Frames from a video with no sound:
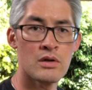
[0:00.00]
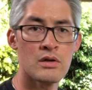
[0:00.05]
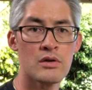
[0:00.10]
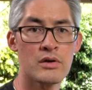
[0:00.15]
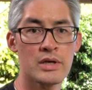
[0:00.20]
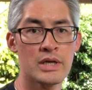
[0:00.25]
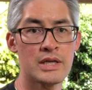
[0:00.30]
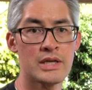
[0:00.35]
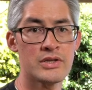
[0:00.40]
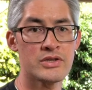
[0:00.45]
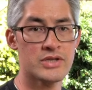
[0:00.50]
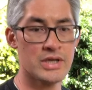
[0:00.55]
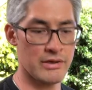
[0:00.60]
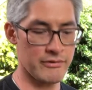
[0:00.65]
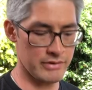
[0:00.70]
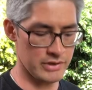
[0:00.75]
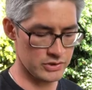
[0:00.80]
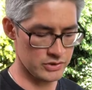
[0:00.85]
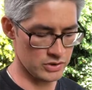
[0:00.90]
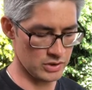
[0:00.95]
looking in
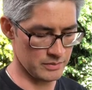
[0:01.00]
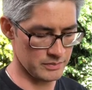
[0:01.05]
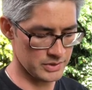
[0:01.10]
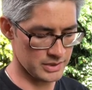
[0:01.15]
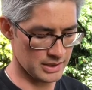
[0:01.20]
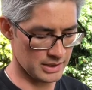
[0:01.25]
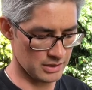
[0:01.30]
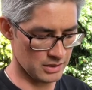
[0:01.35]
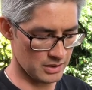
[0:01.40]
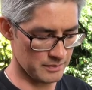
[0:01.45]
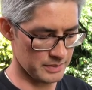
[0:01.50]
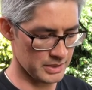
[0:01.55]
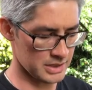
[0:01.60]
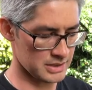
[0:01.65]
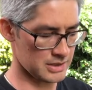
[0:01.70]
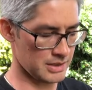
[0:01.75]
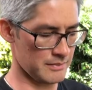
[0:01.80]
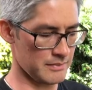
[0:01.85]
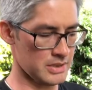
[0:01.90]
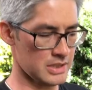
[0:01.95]
charity shops, and I
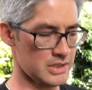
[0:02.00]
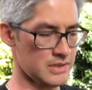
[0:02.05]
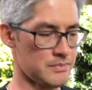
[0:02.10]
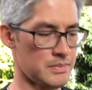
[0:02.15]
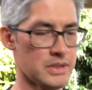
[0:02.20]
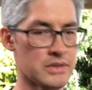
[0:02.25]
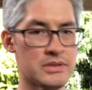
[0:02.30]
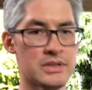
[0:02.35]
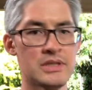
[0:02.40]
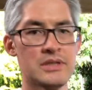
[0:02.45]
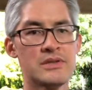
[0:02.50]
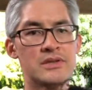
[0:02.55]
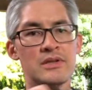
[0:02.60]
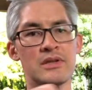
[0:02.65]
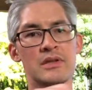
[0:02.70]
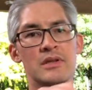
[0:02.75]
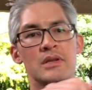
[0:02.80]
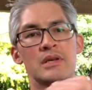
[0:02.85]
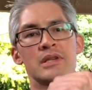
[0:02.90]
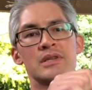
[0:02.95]
picked up these beauties.
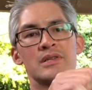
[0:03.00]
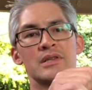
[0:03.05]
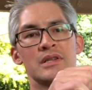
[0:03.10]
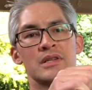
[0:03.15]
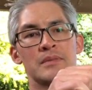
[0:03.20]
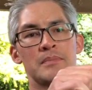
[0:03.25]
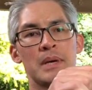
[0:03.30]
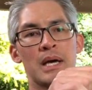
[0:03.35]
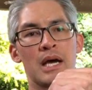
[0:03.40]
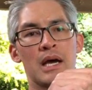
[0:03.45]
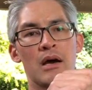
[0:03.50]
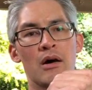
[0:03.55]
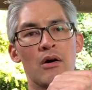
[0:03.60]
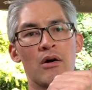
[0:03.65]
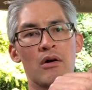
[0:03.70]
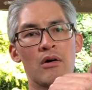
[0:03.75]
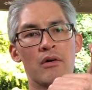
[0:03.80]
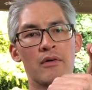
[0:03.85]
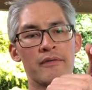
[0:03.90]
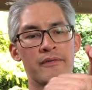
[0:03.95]
This is a pair
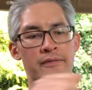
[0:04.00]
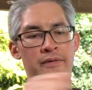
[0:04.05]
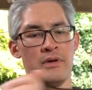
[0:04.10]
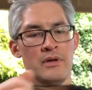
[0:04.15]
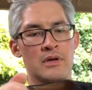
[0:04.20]
of